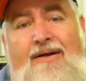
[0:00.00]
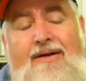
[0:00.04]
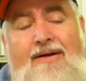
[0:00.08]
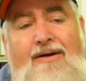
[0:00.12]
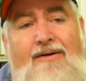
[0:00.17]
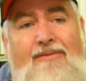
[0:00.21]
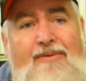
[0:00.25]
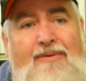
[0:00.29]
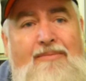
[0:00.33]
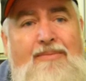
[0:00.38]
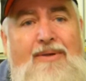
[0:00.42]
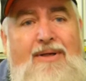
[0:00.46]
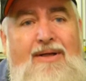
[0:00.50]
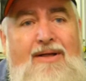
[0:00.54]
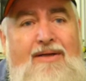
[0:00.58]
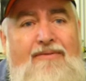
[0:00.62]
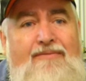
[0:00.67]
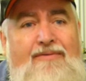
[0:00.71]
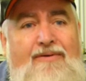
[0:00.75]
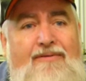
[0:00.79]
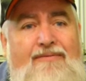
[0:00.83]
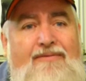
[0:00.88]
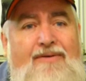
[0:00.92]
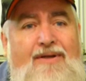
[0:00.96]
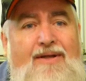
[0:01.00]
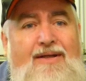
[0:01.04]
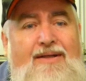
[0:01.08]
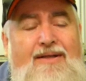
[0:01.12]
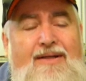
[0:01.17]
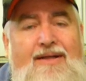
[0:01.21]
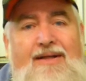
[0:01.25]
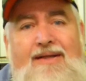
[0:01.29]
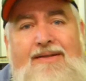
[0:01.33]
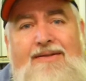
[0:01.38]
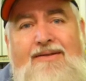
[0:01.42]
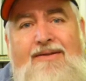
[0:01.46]
We've been here
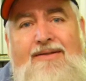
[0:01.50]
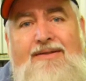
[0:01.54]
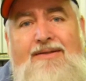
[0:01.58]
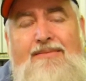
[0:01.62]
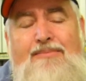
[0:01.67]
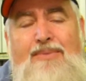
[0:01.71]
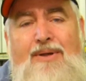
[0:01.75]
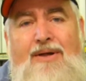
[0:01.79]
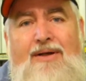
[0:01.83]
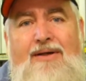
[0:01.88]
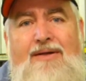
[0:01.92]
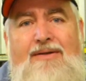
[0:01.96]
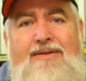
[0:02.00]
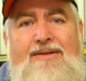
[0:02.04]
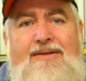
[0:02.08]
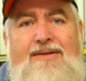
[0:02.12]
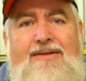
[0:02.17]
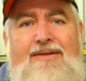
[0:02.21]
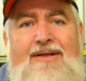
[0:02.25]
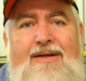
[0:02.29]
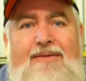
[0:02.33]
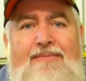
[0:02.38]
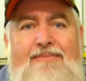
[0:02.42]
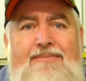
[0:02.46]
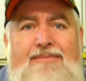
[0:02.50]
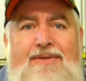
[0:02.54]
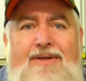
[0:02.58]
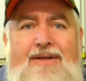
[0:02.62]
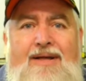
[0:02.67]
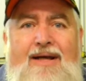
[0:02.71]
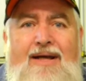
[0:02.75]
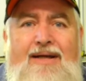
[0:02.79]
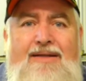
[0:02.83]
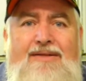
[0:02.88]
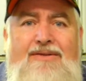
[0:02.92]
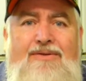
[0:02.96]
15 years, I suppose, and the
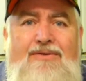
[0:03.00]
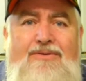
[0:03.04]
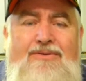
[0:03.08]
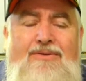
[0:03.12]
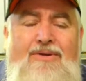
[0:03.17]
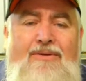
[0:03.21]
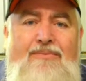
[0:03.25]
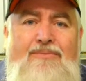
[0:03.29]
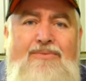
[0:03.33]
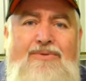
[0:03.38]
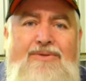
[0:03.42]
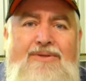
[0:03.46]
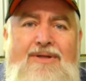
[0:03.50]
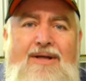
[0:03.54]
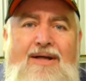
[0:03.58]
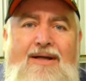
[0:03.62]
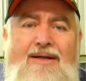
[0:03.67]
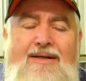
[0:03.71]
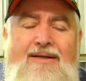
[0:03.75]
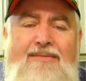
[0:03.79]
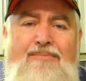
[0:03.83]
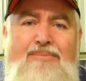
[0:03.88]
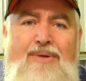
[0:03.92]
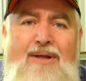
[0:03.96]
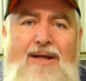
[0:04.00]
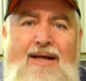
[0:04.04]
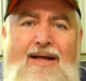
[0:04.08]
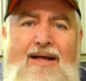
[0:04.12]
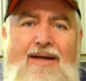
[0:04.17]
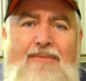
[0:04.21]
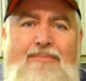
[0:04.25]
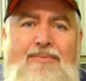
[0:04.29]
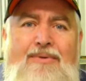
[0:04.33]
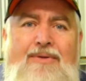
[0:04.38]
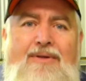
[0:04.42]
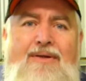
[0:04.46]
gas cooktop was starting to
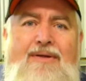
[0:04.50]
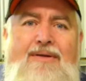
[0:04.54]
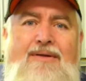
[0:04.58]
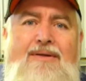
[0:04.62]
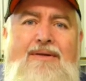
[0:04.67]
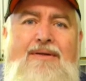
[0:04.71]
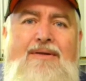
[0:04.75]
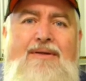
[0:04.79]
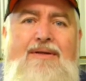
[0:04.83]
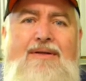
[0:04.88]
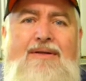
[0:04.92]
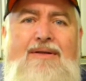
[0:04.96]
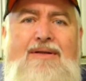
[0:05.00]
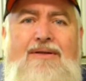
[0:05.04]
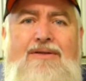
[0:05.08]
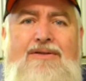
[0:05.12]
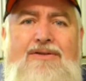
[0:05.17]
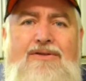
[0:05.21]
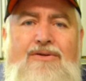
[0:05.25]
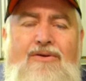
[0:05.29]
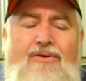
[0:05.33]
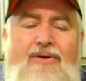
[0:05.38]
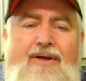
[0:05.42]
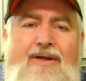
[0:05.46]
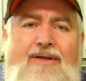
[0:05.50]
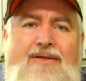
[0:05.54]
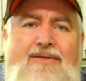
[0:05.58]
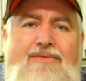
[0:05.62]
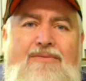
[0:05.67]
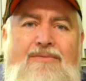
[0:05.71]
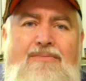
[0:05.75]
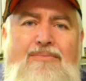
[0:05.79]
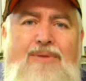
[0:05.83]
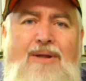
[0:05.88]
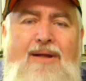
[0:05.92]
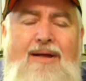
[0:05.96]
play up, and the little
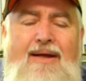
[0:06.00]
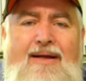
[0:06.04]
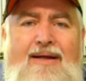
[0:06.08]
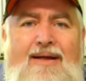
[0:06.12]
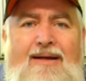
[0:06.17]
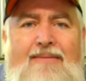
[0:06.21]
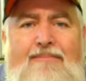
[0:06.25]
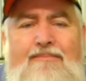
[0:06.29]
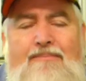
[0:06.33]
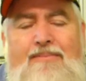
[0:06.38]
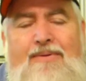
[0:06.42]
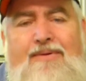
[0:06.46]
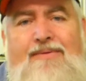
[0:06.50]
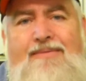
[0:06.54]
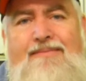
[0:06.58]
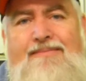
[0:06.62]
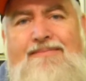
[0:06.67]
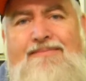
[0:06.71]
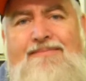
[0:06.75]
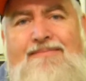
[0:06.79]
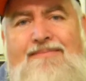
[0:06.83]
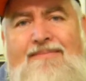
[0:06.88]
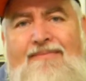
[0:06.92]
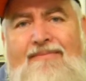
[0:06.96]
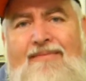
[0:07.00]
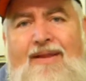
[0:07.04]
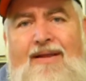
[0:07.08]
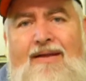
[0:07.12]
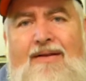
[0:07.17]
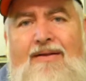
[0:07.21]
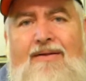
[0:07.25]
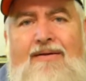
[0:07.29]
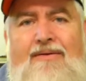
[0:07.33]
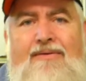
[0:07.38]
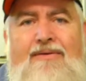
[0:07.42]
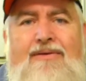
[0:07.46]
strikers were playing up, and
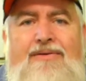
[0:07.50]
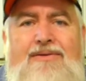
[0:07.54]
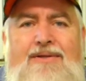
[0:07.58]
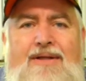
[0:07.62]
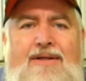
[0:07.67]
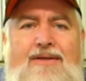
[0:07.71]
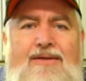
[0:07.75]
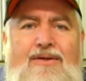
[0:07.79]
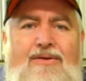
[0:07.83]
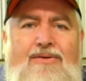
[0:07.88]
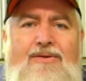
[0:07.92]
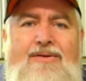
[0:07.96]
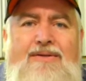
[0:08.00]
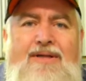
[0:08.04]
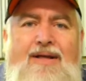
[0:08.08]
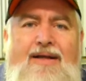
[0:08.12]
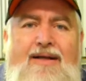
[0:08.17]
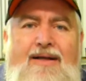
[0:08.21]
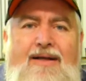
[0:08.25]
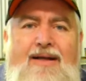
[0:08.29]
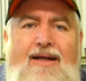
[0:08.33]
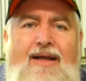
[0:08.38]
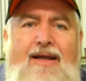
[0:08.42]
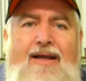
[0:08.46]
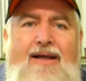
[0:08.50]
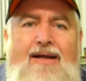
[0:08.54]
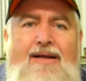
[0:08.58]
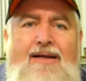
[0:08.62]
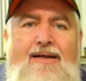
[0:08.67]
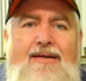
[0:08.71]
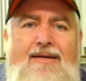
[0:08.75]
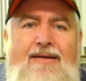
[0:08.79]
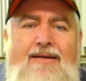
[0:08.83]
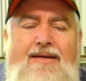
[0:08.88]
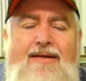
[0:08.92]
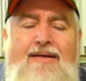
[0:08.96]
look, it was just looking second hand,
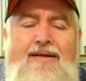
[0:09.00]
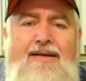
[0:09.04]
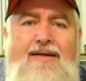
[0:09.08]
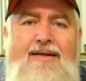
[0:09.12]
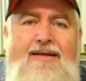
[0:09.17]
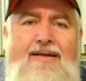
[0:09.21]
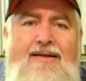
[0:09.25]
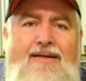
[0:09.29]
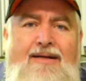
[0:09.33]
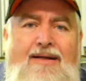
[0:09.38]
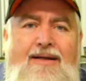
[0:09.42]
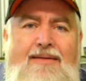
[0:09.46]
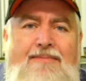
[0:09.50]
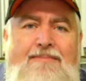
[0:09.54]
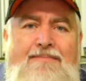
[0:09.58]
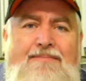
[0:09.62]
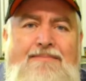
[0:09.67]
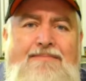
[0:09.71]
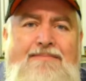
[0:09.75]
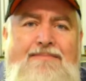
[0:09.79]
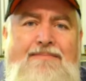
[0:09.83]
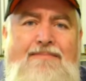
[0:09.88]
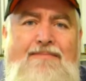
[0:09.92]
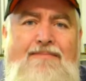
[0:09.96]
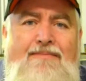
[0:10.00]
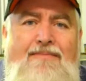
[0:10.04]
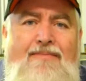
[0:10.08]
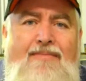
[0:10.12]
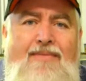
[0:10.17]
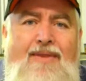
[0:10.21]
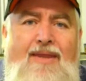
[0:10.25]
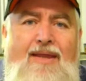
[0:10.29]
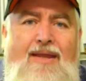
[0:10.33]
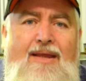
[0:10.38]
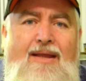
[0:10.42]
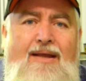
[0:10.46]
and
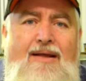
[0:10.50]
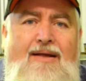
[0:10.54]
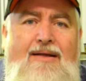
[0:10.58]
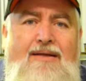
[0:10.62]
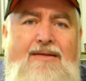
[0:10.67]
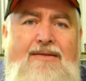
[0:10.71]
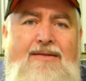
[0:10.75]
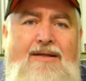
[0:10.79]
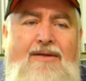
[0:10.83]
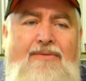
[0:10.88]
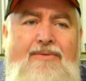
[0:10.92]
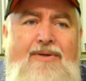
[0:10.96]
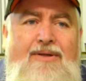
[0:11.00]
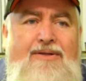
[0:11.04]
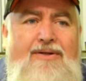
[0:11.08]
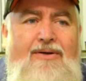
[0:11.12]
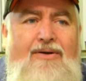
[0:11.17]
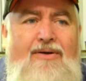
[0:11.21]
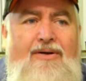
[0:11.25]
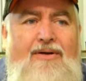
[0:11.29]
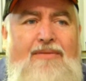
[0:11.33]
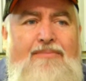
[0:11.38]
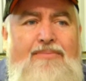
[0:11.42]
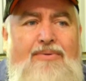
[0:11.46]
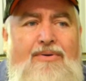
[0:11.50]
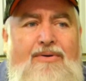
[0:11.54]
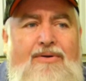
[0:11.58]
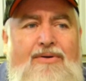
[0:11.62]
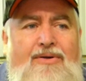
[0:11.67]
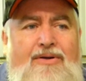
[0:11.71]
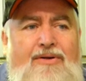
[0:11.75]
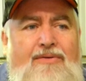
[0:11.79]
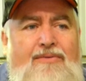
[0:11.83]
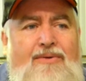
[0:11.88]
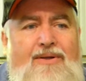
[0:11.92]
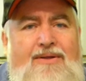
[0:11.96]
so we decided to put a
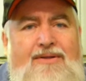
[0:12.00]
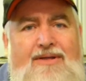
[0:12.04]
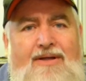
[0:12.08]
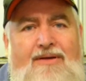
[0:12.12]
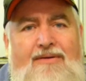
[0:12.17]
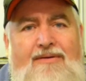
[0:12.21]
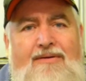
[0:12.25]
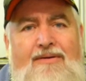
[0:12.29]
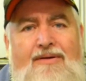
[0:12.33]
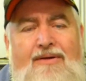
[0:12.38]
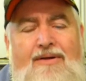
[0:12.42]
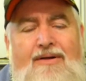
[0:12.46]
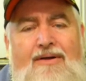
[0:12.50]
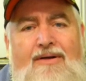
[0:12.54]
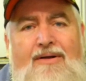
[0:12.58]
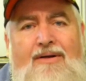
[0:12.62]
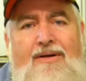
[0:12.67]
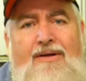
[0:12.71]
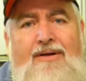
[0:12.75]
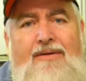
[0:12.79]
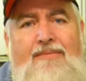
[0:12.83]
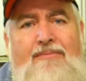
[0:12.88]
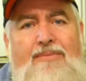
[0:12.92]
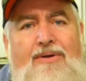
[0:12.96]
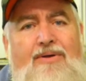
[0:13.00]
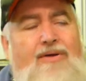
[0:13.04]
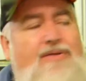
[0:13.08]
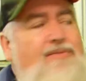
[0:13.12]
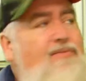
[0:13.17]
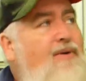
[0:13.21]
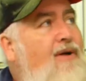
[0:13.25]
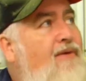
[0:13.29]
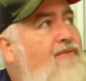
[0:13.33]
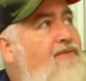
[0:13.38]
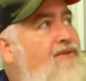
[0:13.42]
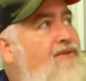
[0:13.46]
new one. So because we